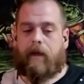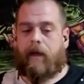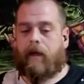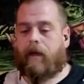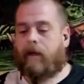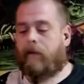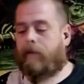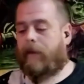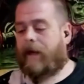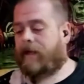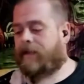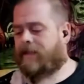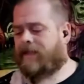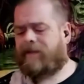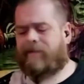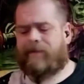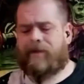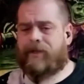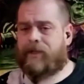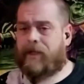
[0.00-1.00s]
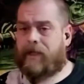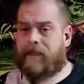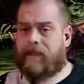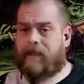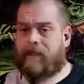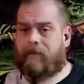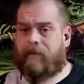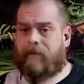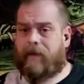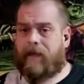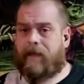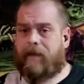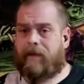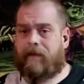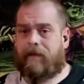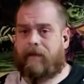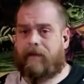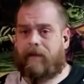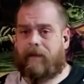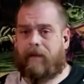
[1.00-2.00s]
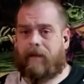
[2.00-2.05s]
I was never a Jay-Z fan.